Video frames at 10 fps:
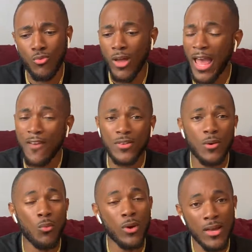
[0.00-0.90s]
having
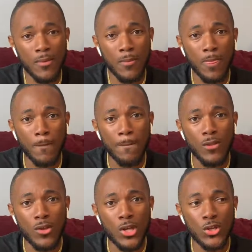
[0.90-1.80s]
a whip,
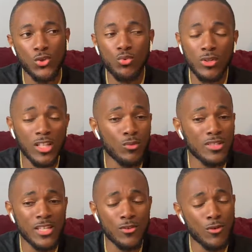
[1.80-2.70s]
you really
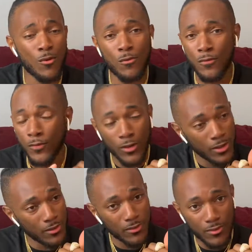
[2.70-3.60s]
was either on
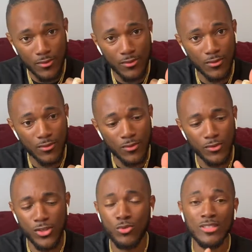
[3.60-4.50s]
foot,
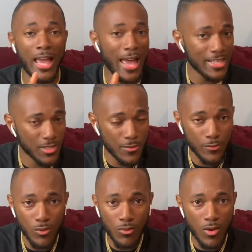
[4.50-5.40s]
you was asking
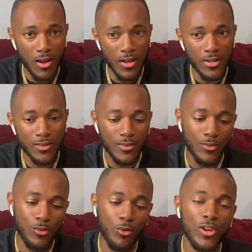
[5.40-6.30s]
for a ride,
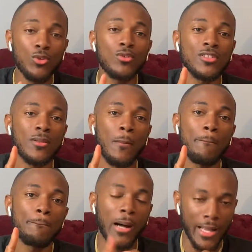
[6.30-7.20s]
or you was on a
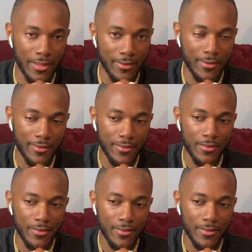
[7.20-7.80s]
bike.